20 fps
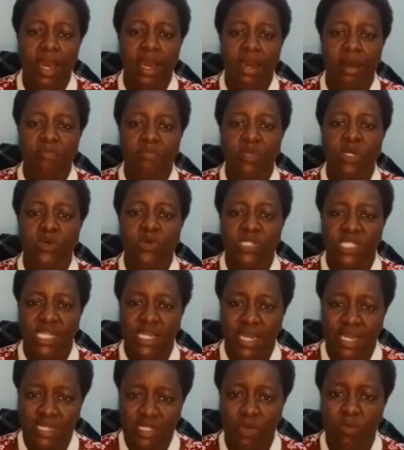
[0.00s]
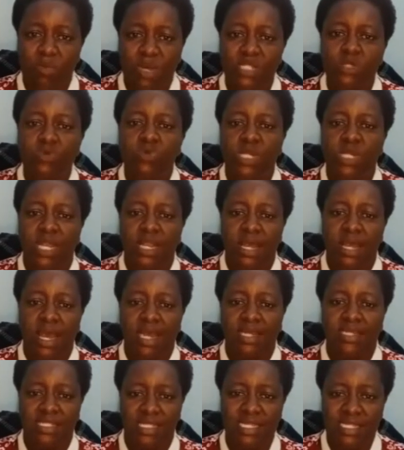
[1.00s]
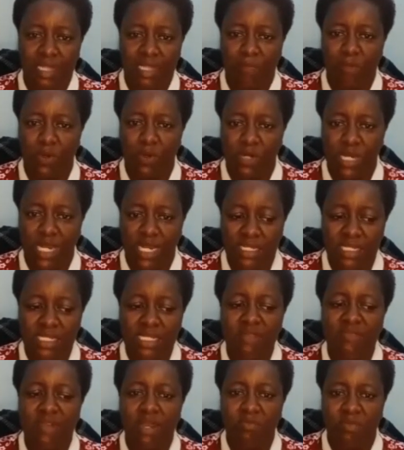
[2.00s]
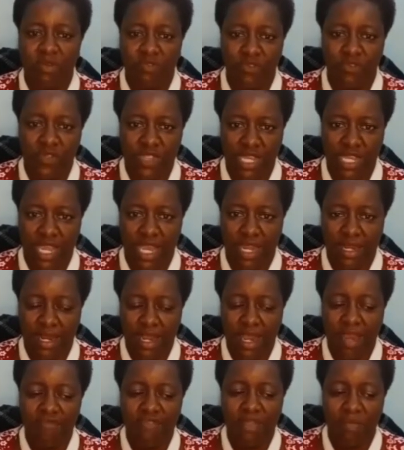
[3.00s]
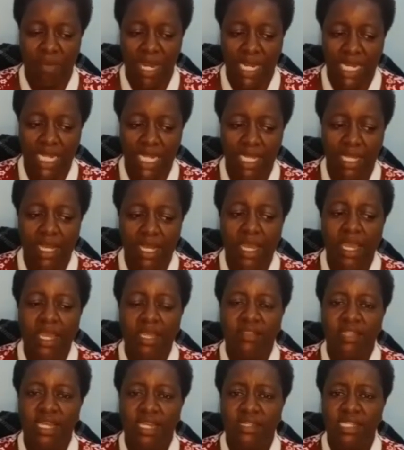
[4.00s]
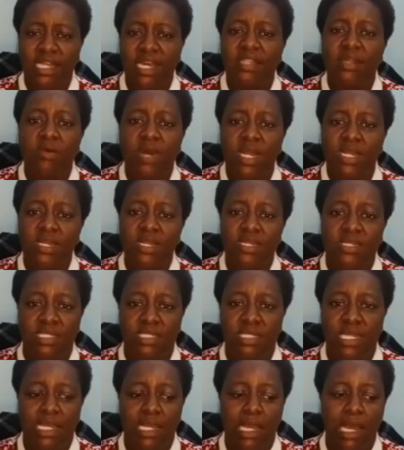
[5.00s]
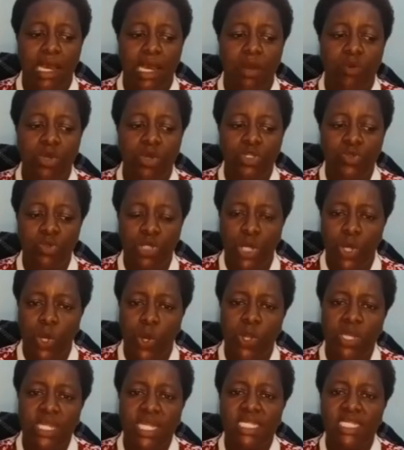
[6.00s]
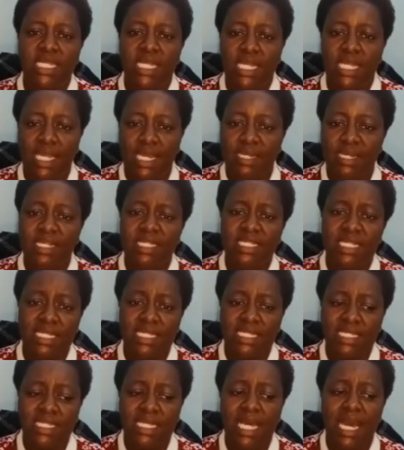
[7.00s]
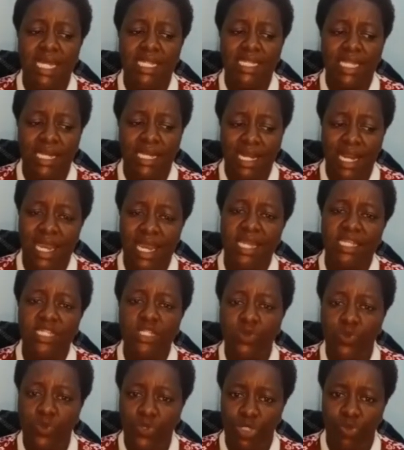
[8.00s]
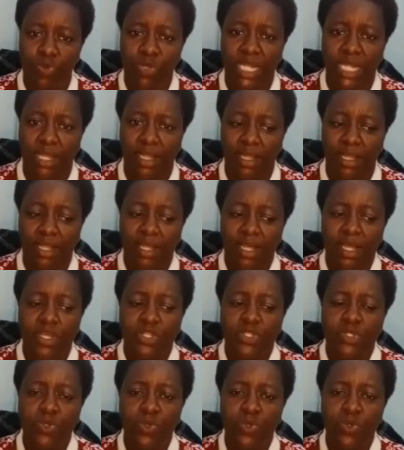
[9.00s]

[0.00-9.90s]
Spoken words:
because the customers will access the products even before they can have the money. Then the other one is what we call, it increases the client goodwill. So